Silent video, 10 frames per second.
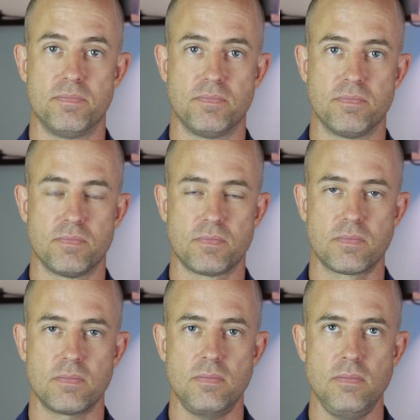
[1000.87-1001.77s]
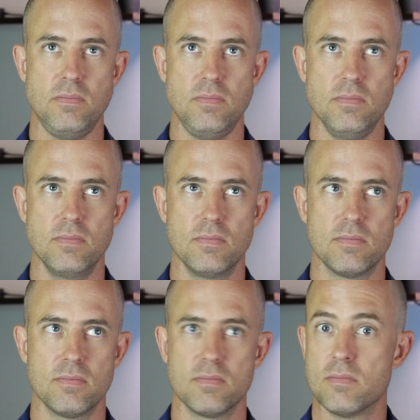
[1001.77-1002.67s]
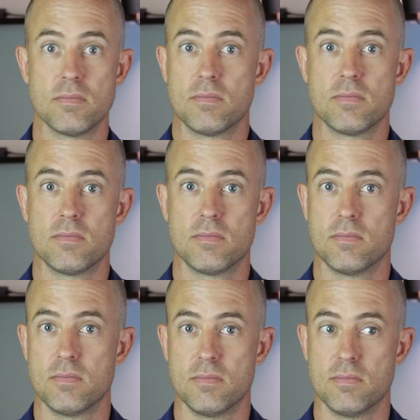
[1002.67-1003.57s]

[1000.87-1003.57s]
(silence)